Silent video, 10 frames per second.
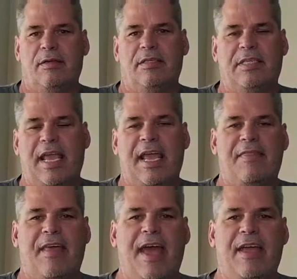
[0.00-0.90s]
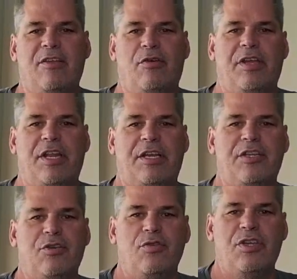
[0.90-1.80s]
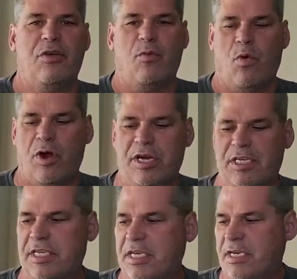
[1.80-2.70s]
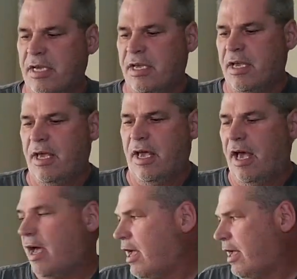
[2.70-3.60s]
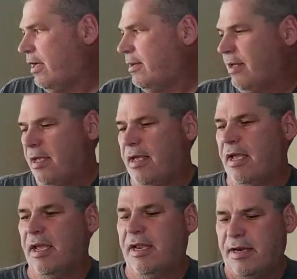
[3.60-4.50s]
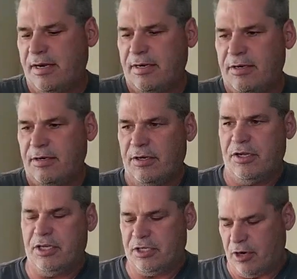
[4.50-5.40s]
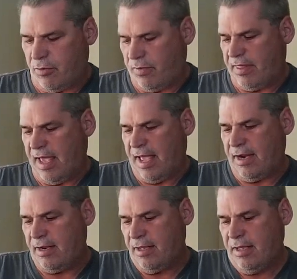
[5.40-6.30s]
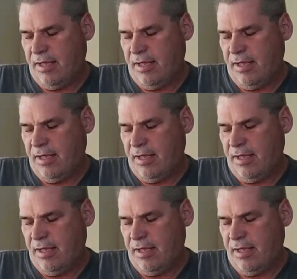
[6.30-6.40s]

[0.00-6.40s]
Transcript: scan that, you'll get a 2-year warranty, and you can start with that.